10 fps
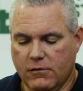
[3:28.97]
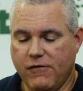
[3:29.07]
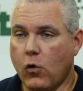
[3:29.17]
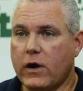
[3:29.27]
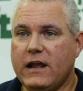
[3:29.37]

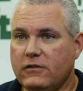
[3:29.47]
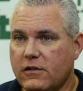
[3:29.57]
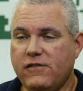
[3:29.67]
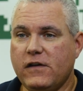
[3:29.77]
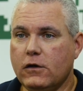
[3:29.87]
4 days in
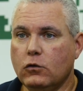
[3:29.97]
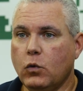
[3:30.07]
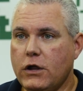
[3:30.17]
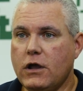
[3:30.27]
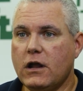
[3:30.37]
the field
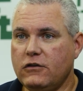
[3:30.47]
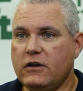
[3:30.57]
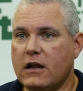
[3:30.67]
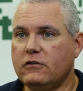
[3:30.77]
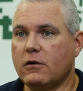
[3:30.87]
where you get a
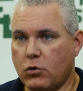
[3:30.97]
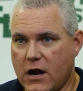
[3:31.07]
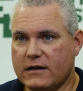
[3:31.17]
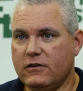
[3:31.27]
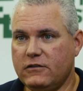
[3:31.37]
chance to
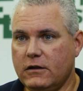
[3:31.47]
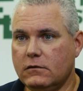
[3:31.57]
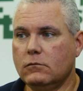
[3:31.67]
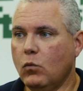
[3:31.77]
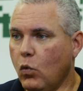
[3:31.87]
practice it,
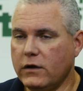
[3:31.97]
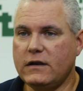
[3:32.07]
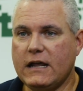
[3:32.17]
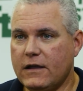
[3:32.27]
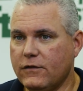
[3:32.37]
1
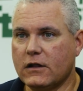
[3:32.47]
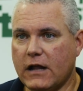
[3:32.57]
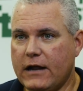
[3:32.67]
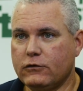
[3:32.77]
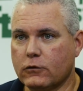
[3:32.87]
day in the
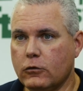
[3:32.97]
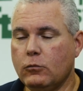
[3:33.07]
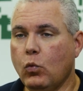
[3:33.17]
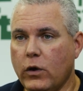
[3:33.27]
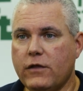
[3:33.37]

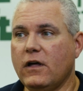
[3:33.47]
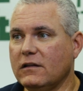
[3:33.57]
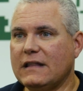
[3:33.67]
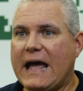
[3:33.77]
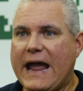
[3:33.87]
classroom with a
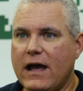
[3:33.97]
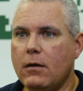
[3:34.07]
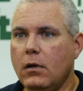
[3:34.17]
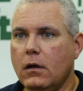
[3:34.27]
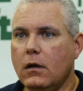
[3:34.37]
lab.